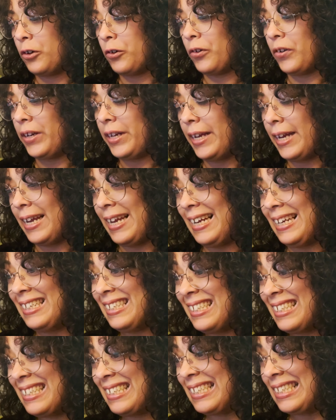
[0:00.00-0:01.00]

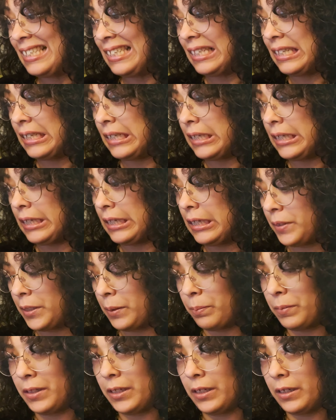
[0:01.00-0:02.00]
create like
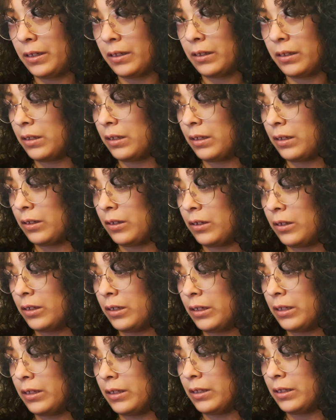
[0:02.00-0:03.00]
something
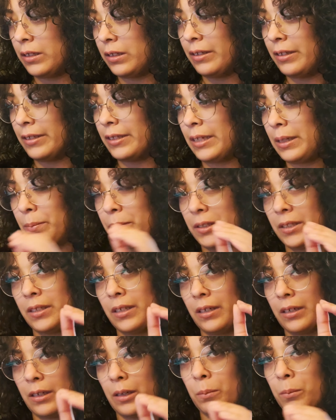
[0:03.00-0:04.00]
along the same
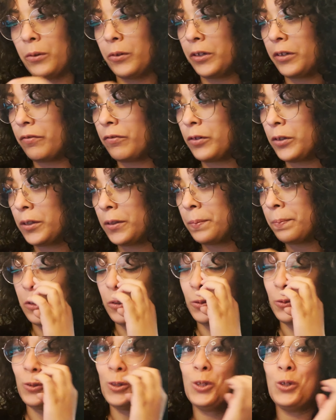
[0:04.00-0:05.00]
aesthetic I'm going for.
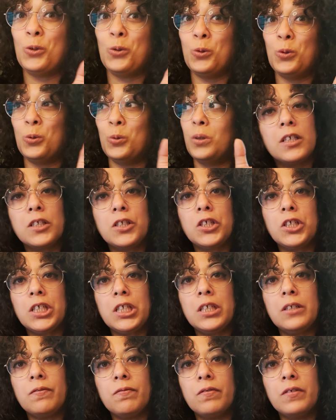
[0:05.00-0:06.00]
So to
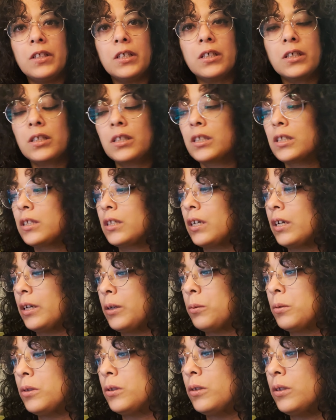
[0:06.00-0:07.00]
achieve this, I
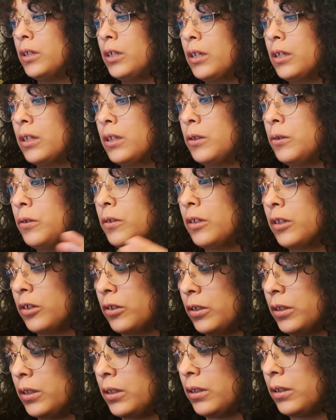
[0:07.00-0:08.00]
will include
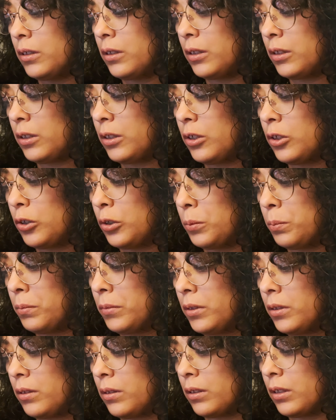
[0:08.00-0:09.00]
certain
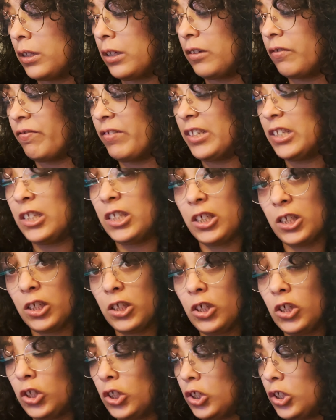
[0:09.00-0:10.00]
terms like
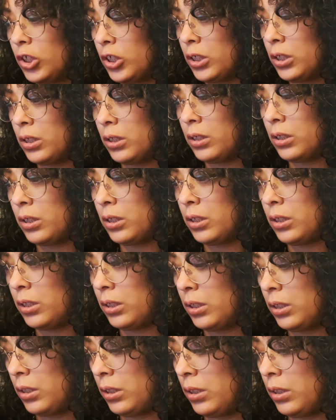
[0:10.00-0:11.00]
vintage
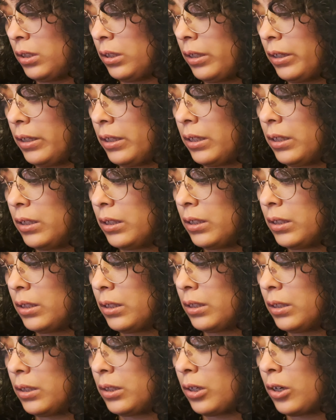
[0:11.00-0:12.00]

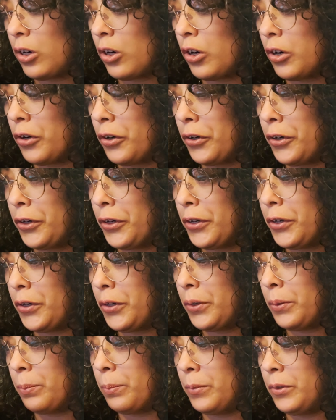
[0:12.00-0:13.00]
and horror
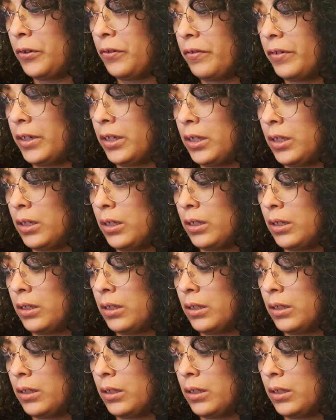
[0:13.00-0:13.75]
movie